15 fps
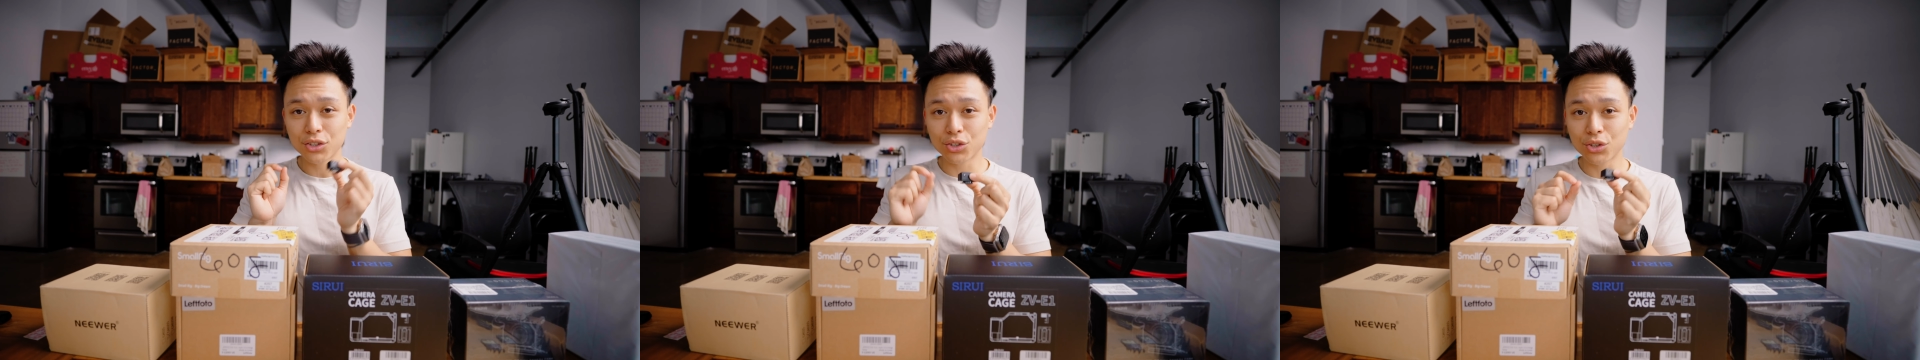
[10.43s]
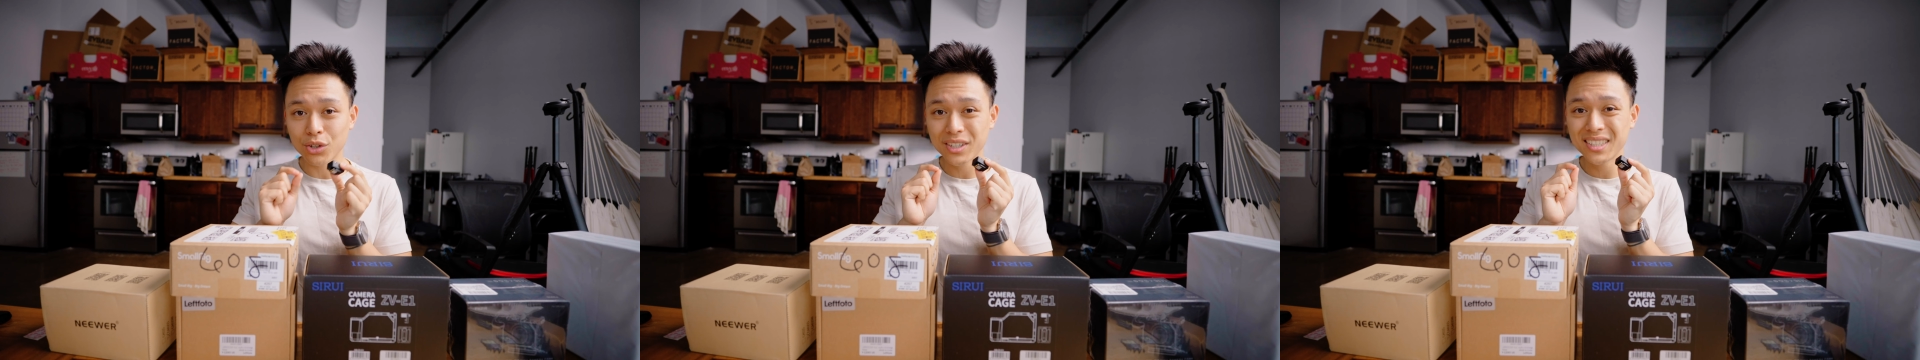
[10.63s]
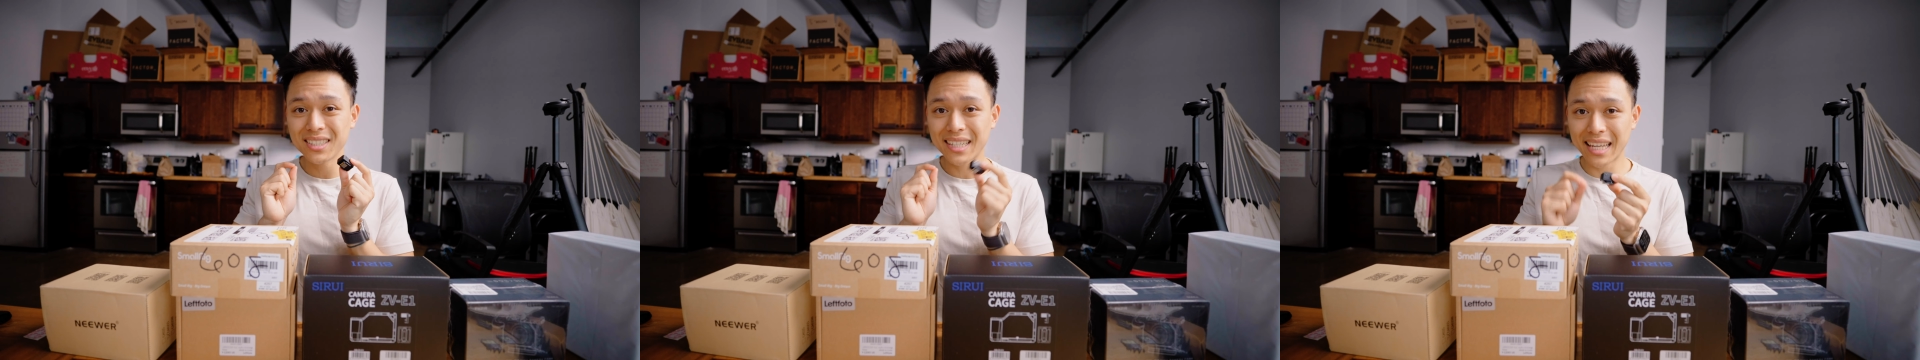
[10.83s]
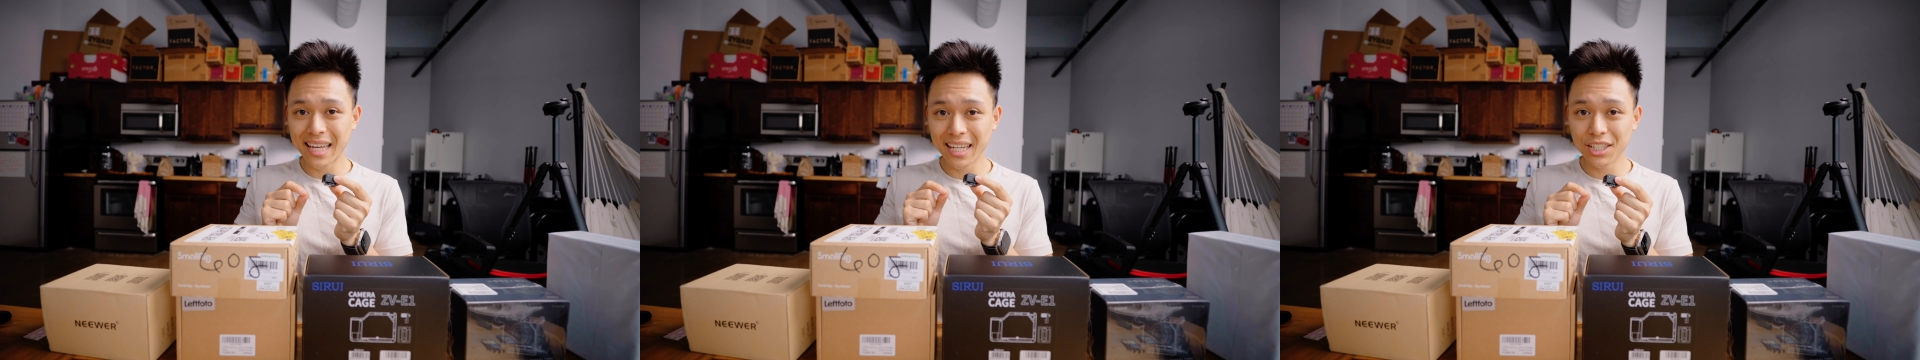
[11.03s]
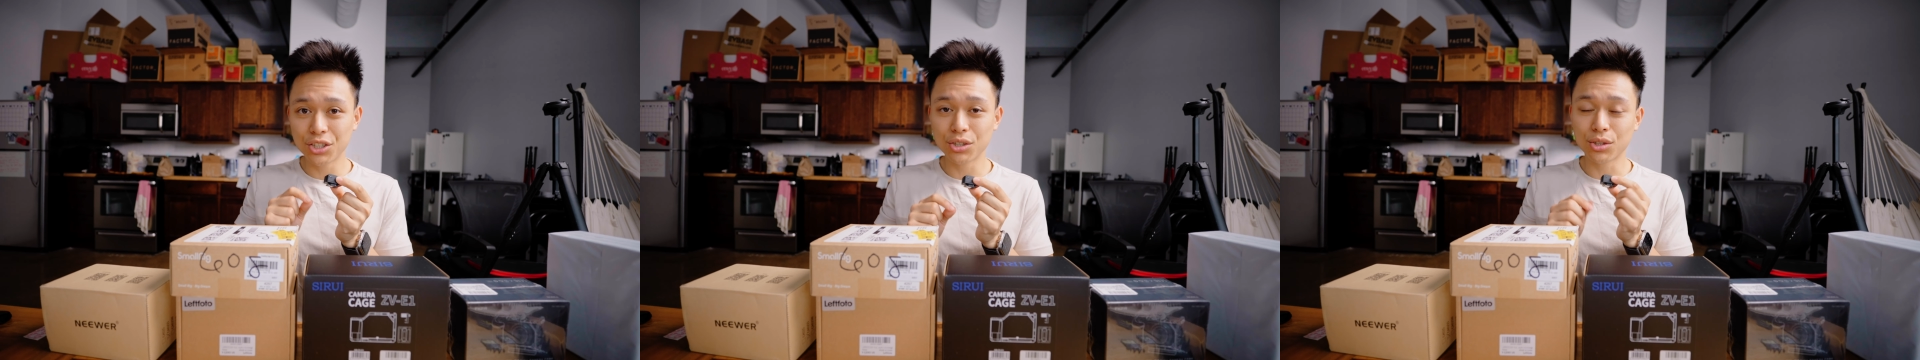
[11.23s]
certain
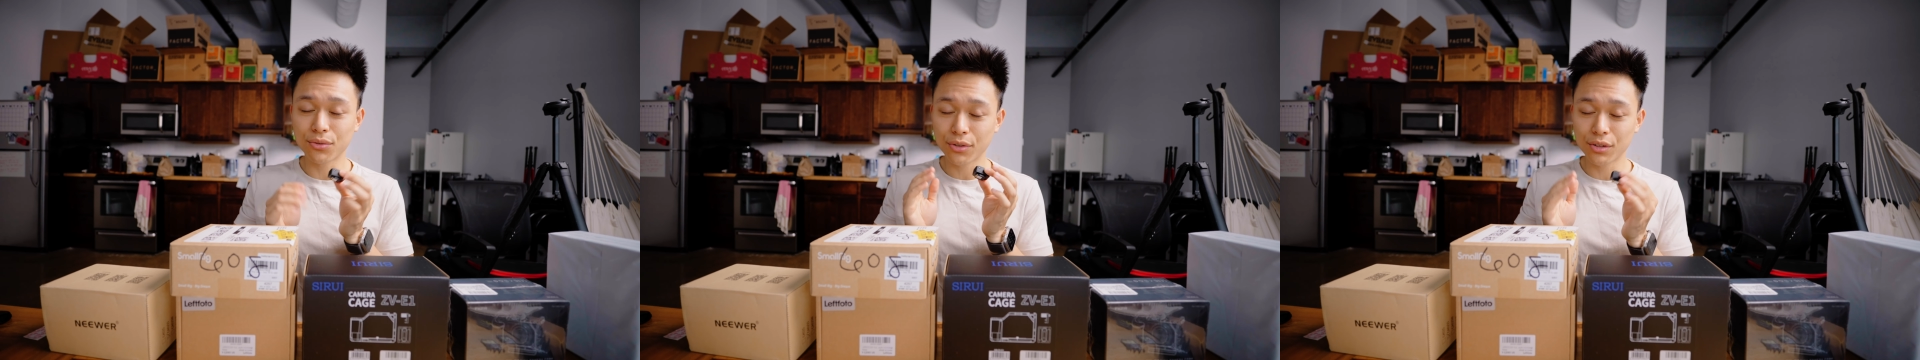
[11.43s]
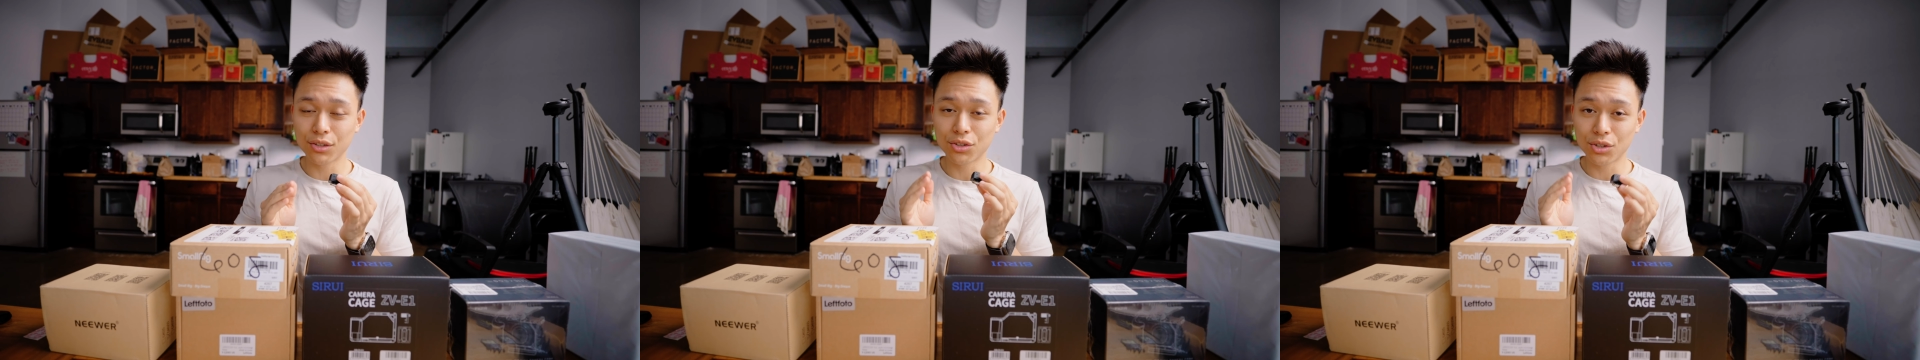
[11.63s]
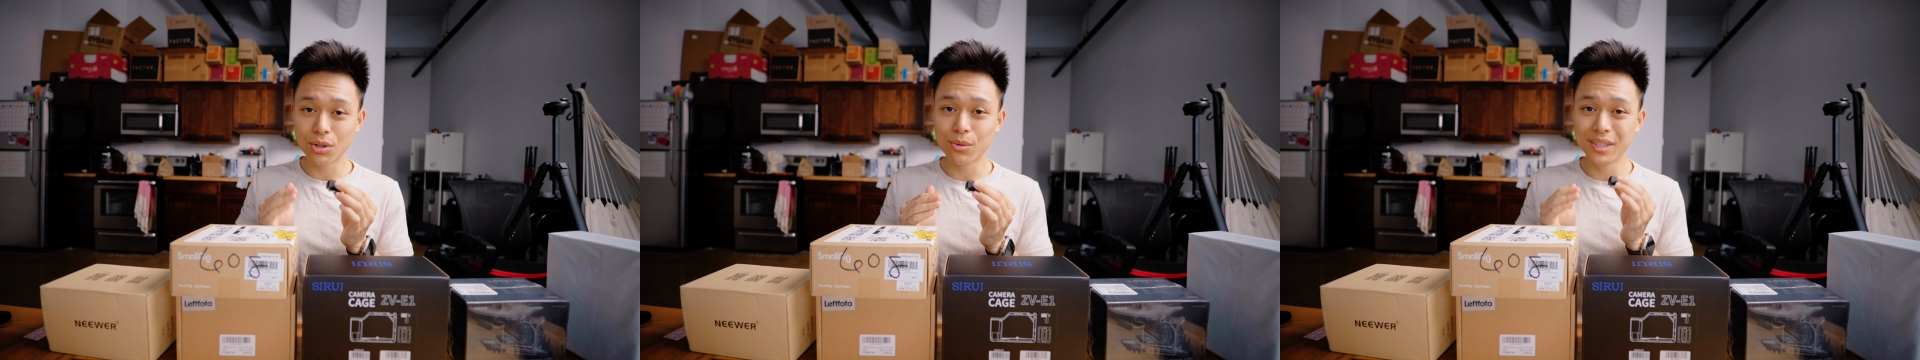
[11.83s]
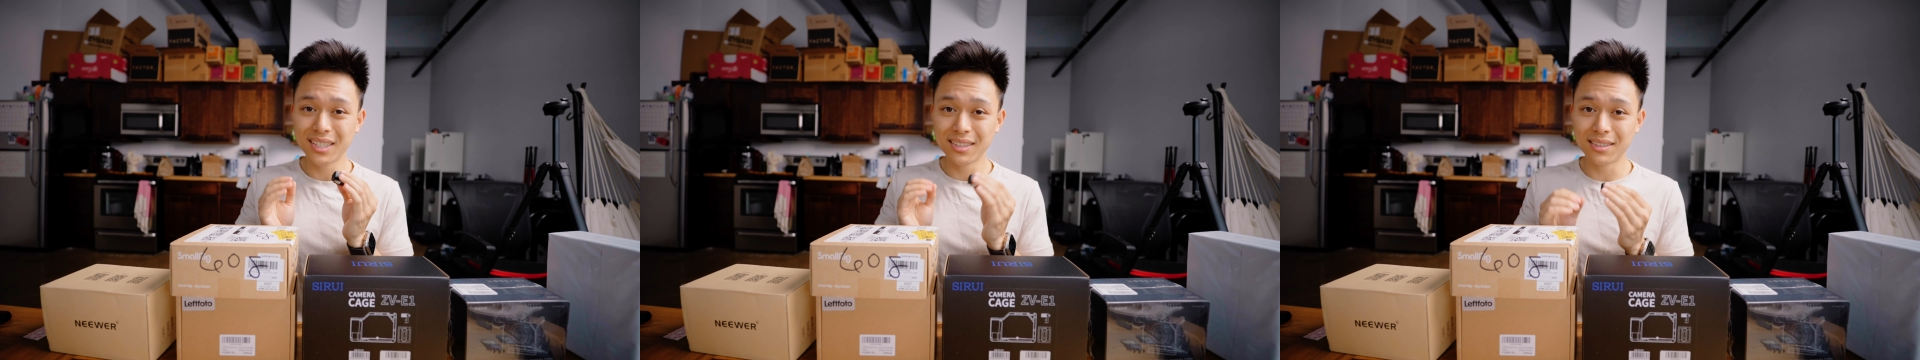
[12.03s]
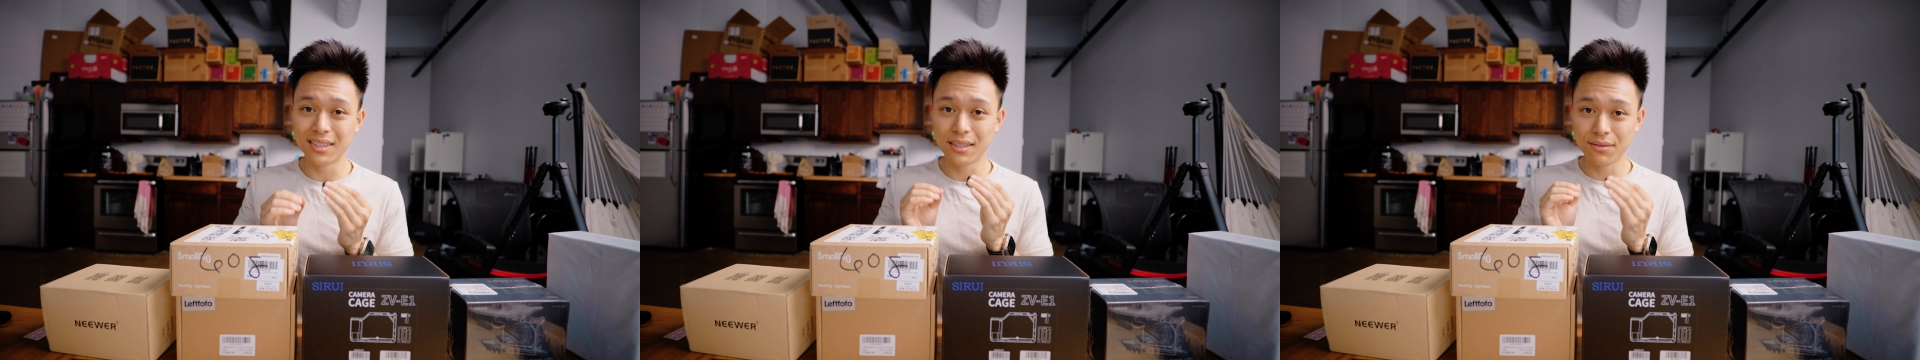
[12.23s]
cages for the Sony
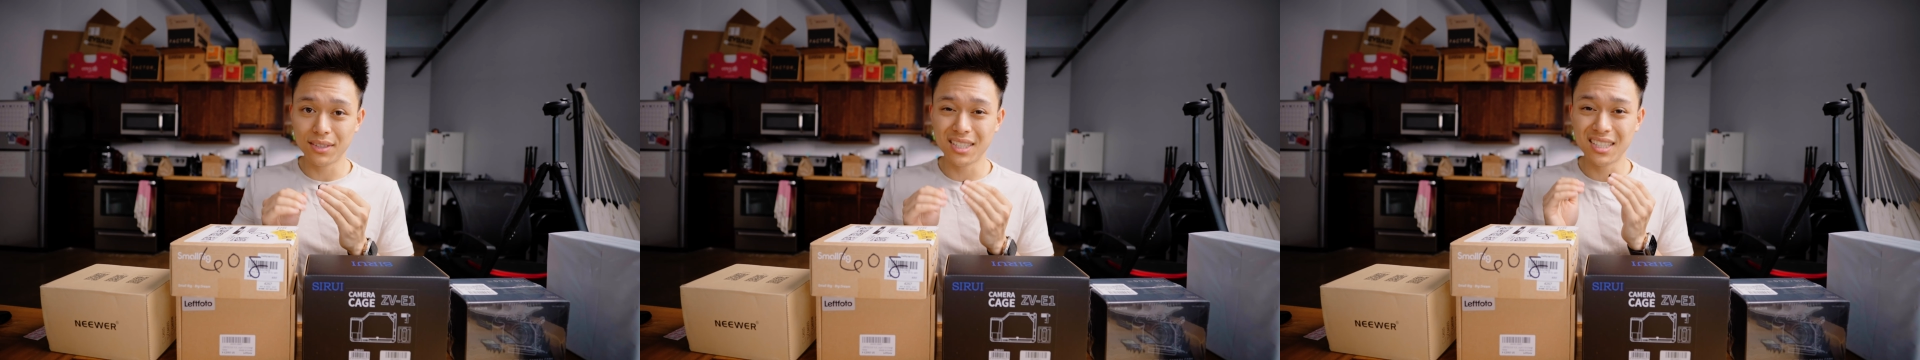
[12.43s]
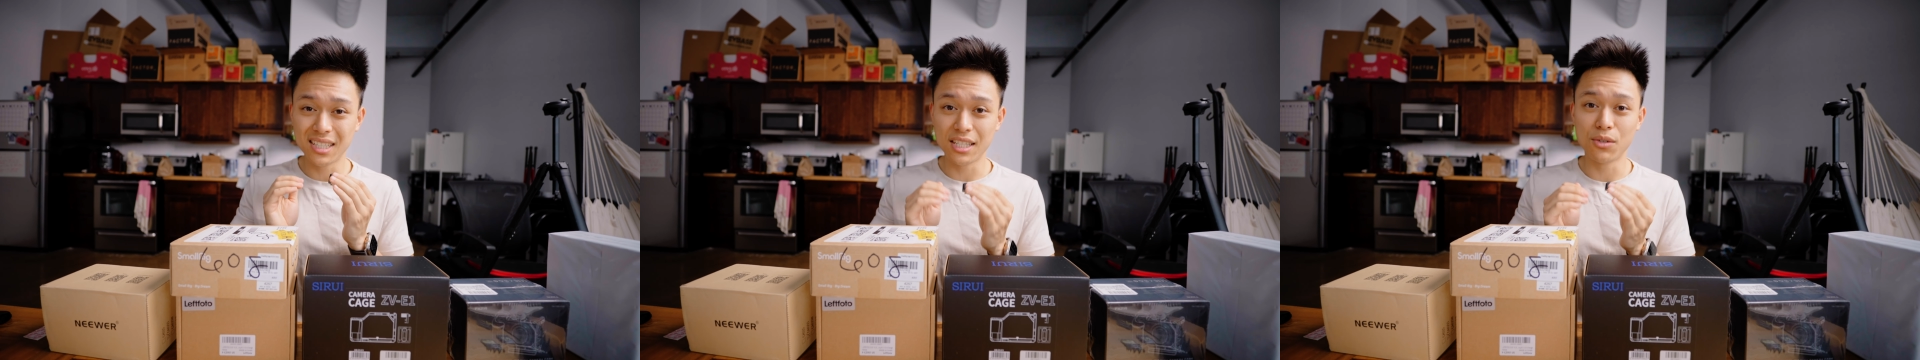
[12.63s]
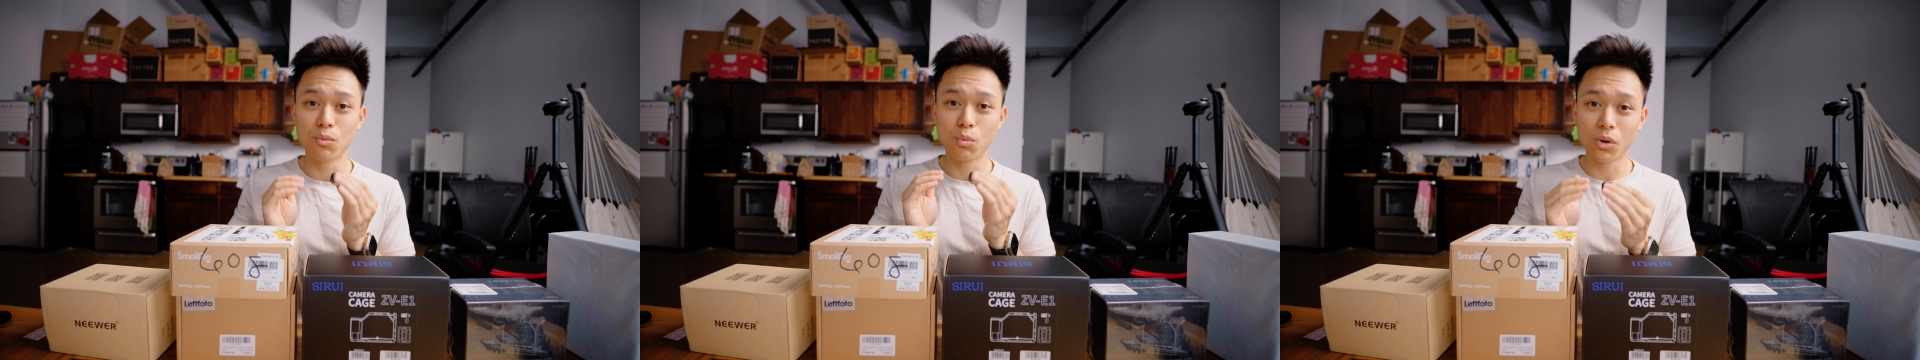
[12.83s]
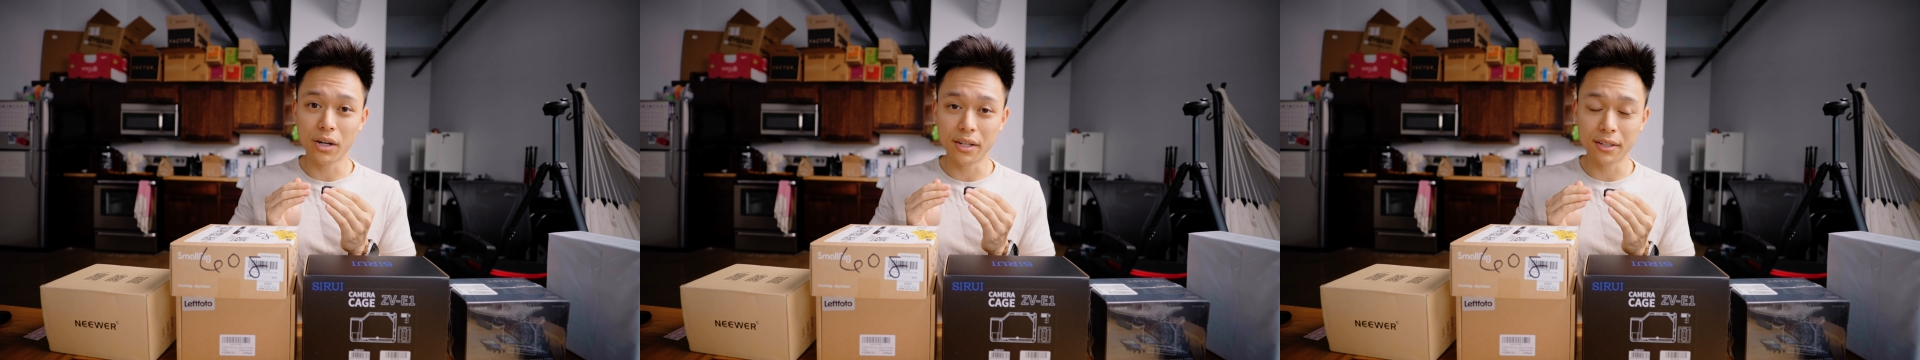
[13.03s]
ZVE1.